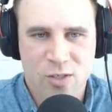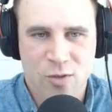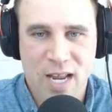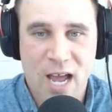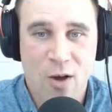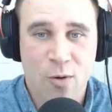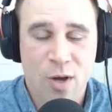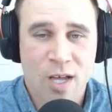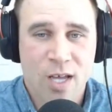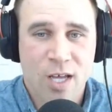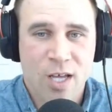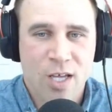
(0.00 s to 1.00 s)
So now
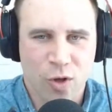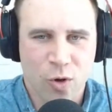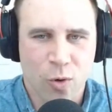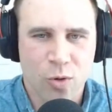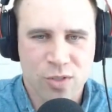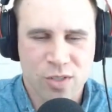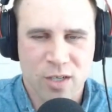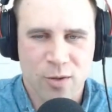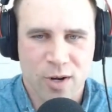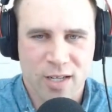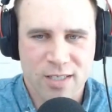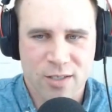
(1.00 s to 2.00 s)
the goals that you
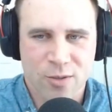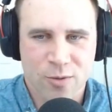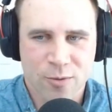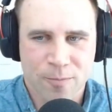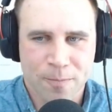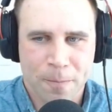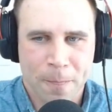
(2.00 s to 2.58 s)
want to do,